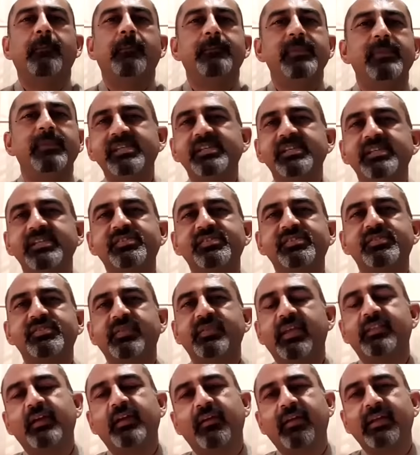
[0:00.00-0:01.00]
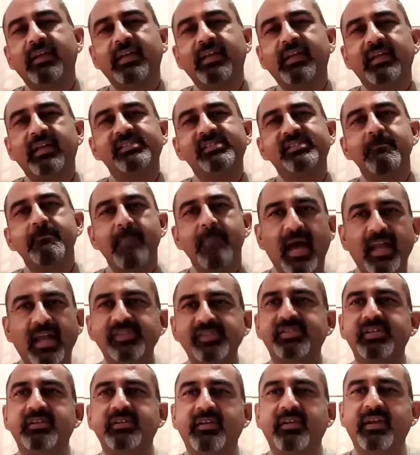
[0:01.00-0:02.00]
Mrs. Suneeta Reddy is the
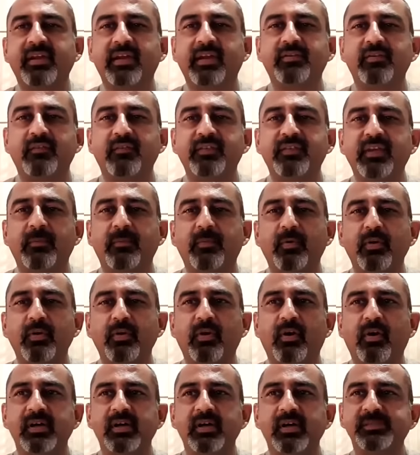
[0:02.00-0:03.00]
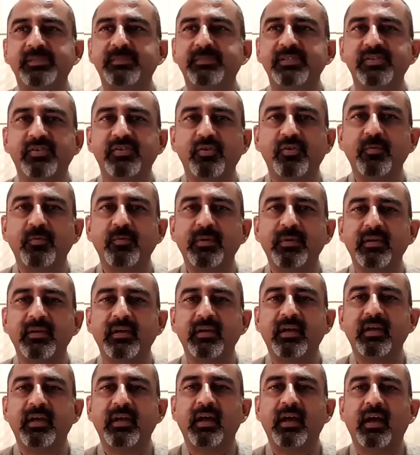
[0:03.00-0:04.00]
managing director of the Apollo Hospitals Group.
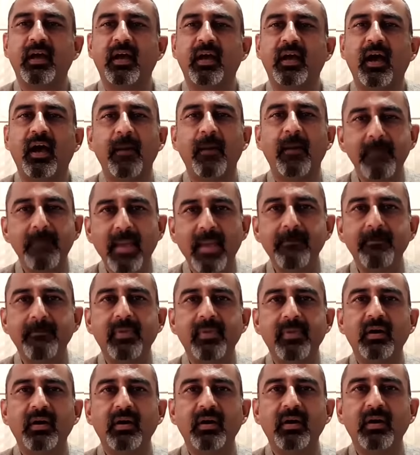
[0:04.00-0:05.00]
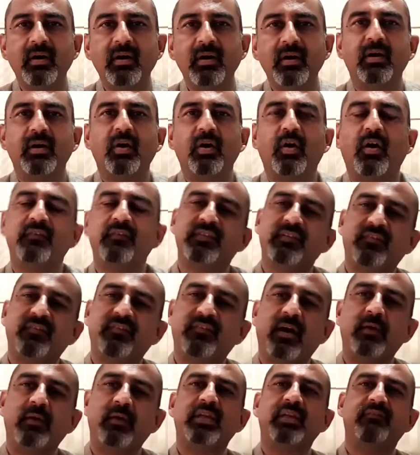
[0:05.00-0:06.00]
A member of the
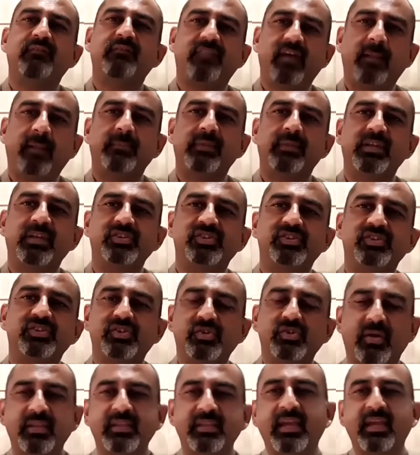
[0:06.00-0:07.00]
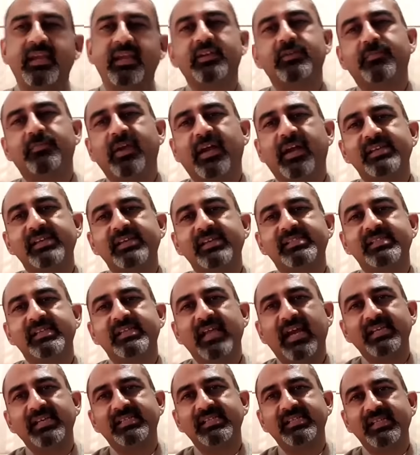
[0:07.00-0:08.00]
founding family, she joined the enterprise in
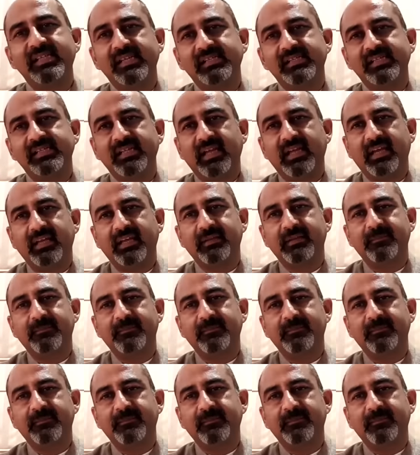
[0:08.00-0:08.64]
1989.